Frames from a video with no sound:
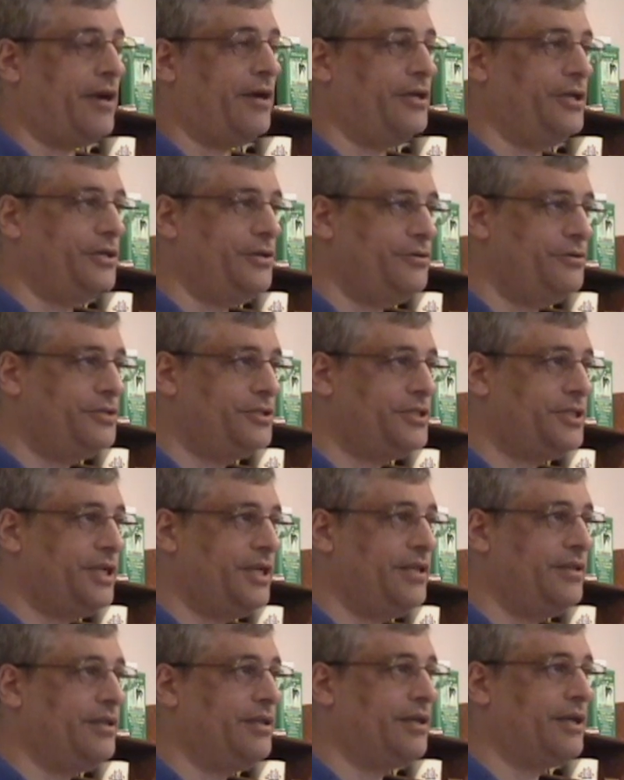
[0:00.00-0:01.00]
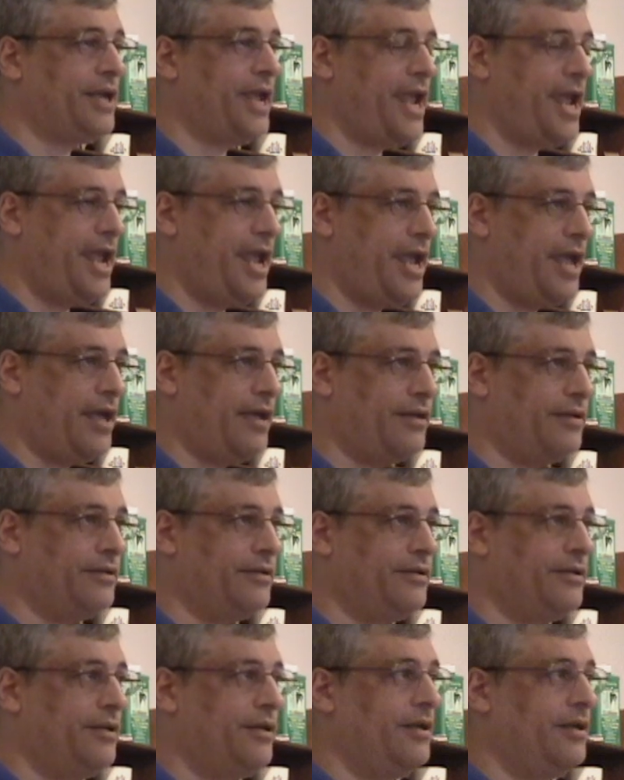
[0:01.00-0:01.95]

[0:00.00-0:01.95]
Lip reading: are used in the can